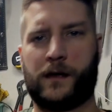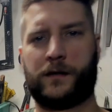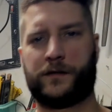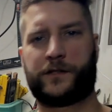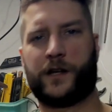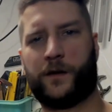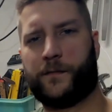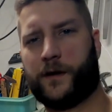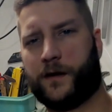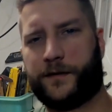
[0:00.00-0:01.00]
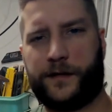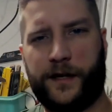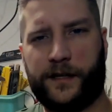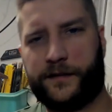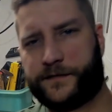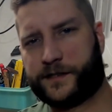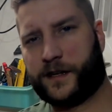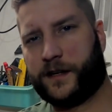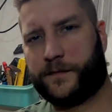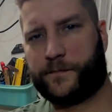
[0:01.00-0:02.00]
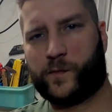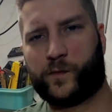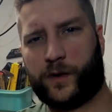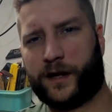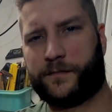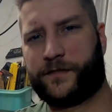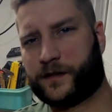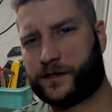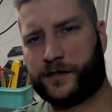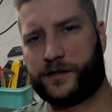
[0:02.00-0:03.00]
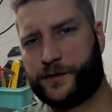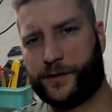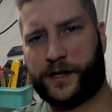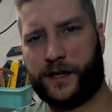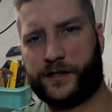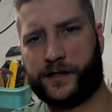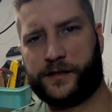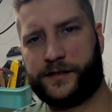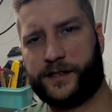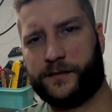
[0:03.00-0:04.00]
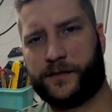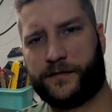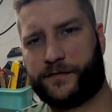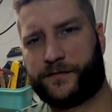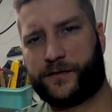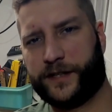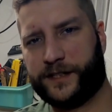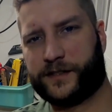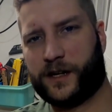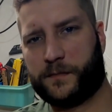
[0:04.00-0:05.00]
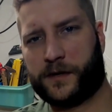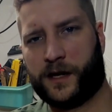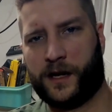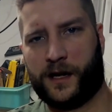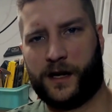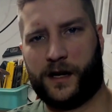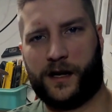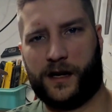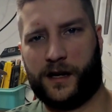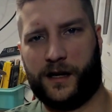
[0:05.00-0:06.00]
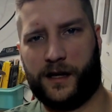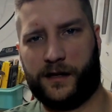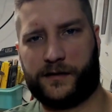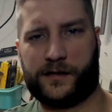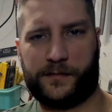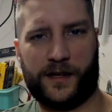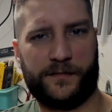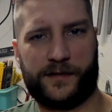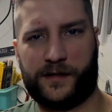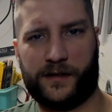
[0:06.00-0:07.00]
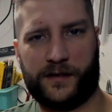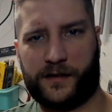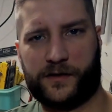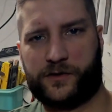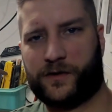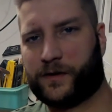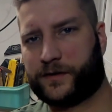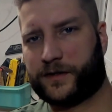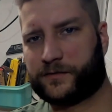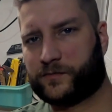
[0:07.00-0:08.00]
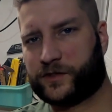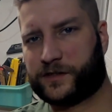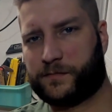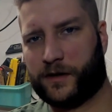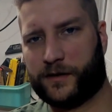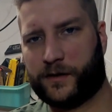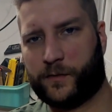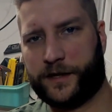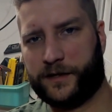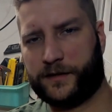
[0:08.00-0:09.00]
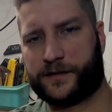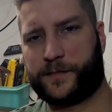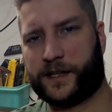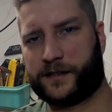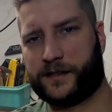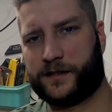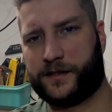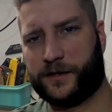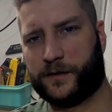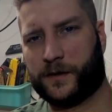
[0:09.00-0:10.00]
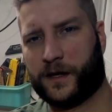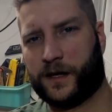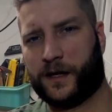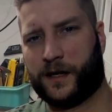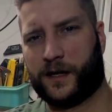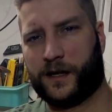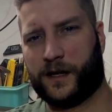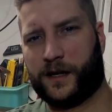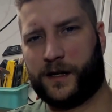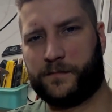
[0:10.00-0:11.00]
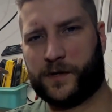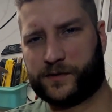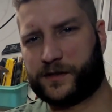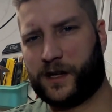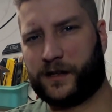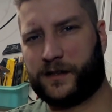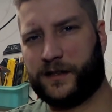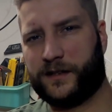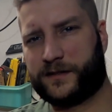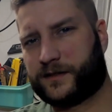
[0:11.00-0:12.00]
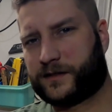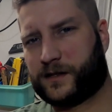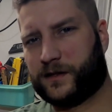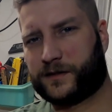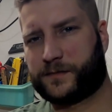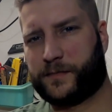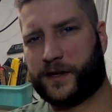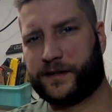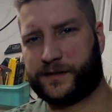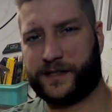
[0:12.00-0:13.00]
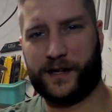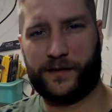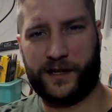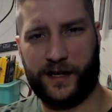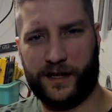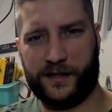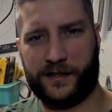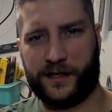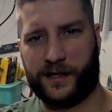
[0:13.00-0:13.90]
So, on the negative side, run-up functions do occasionally seem to freeze up, and sometimes the controller doesn't respond the way you expect it to. Most likely this is caused by the sound kit,